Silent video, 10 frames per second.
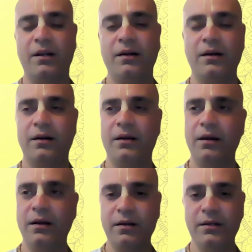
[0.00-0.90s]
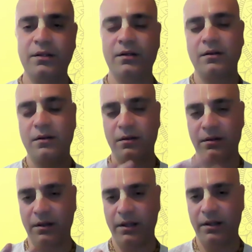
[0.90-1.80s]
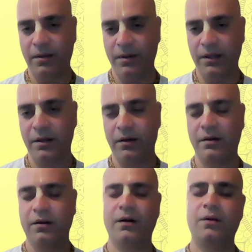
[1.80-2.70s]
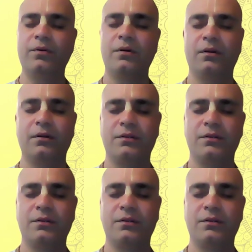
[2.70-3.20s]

That entire region, Hyderabad and around